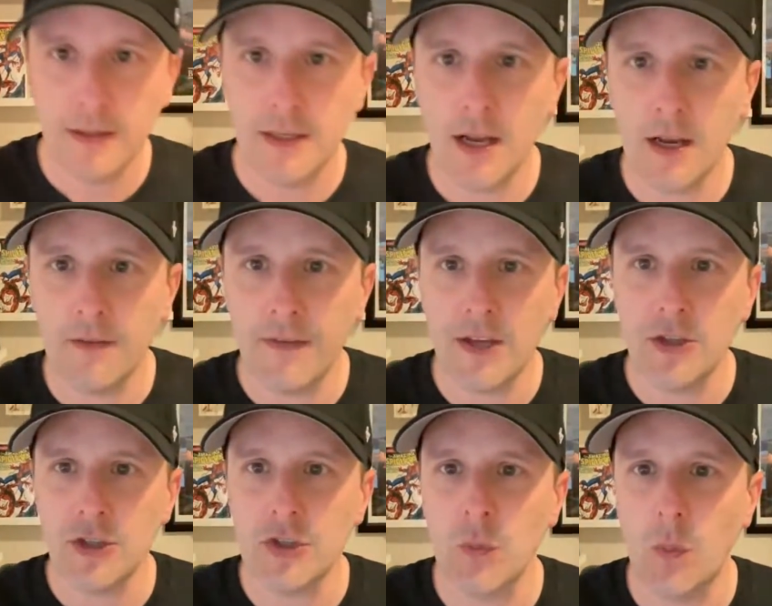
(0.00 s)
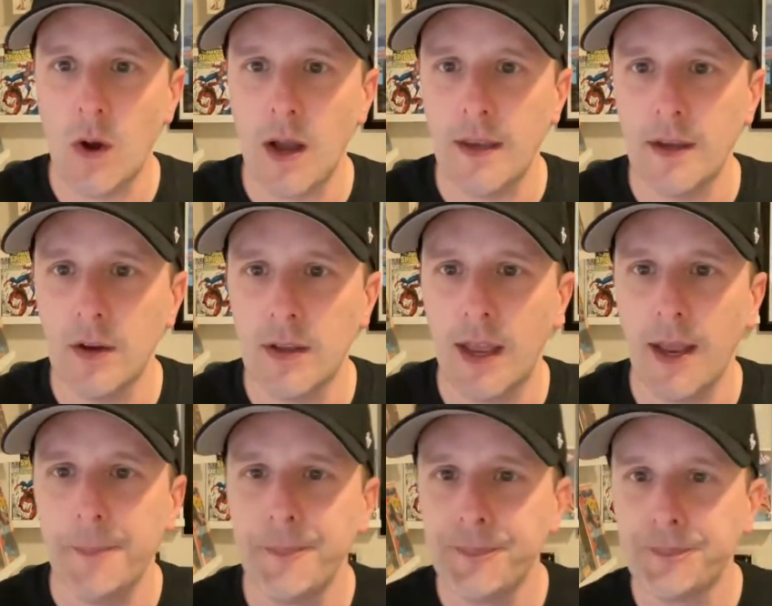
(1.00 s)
Young Avengers one. Okay.